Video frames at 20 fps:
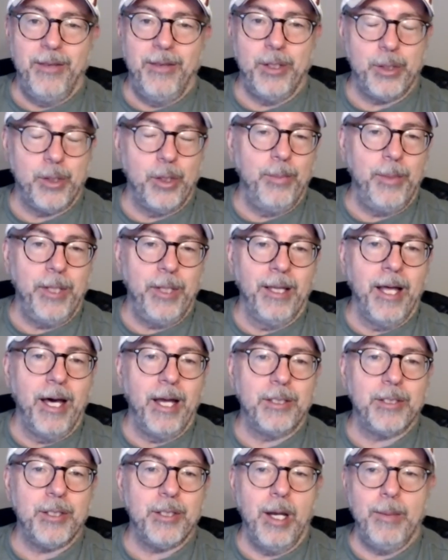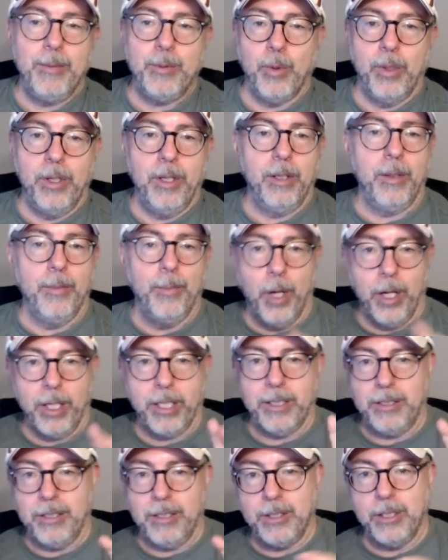there's going to be a lot of times where the
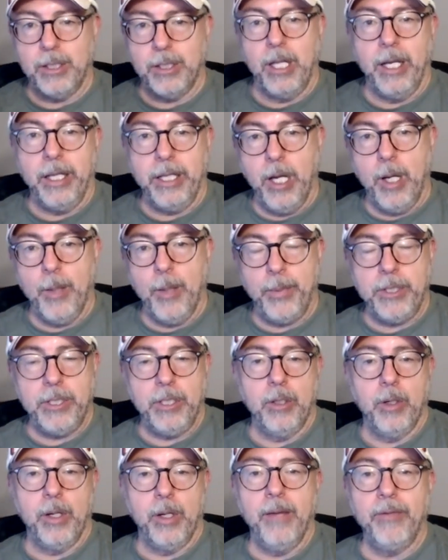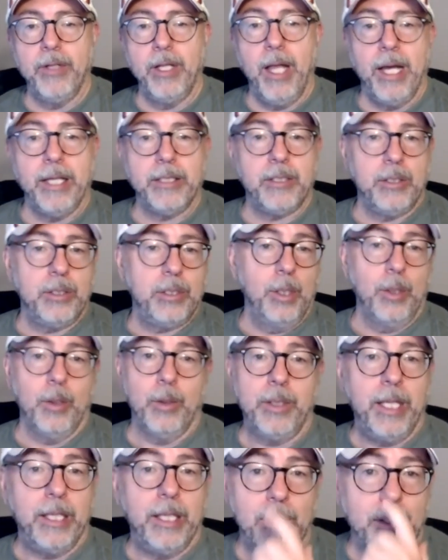market doesn't line up and you don't have a lot to do.
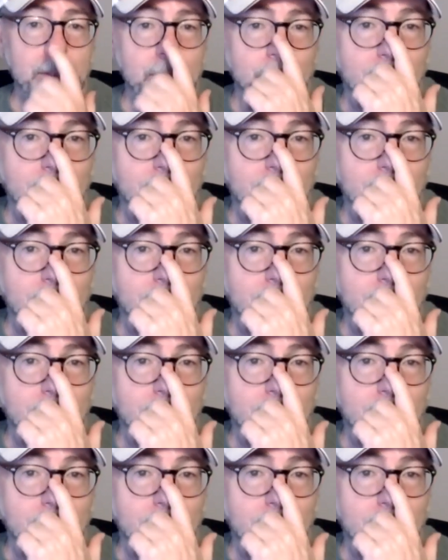And that doesn't